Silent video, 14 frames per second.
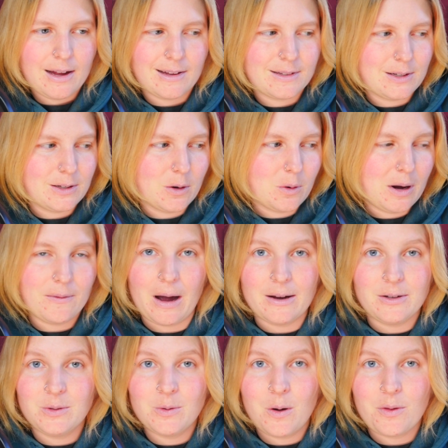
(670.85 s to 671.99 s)
Because, you know,
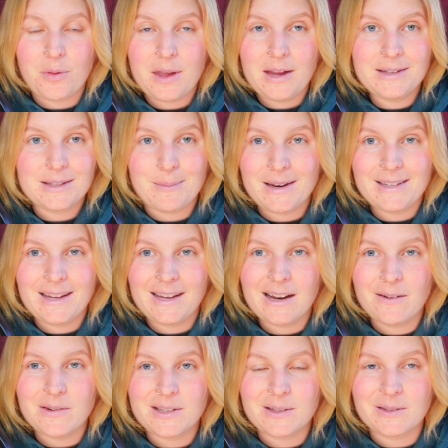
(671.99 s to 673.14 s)
I do all the things, I meditate
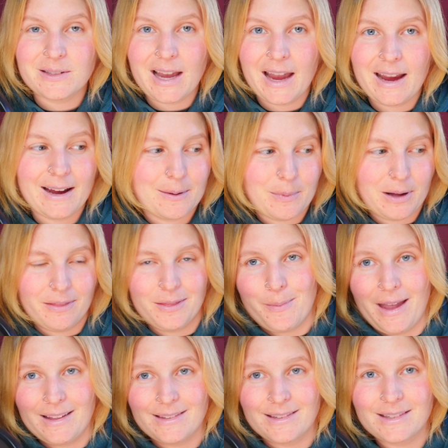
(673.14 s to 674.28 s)
every single day, I'm on the
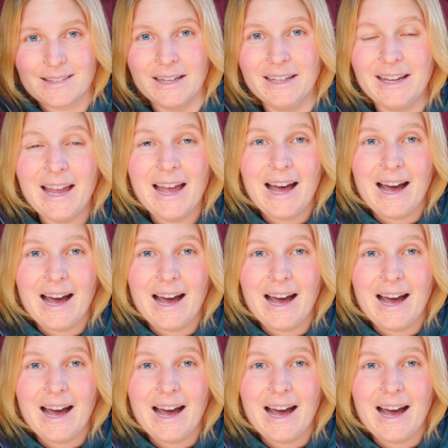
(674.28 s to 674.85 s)
meds,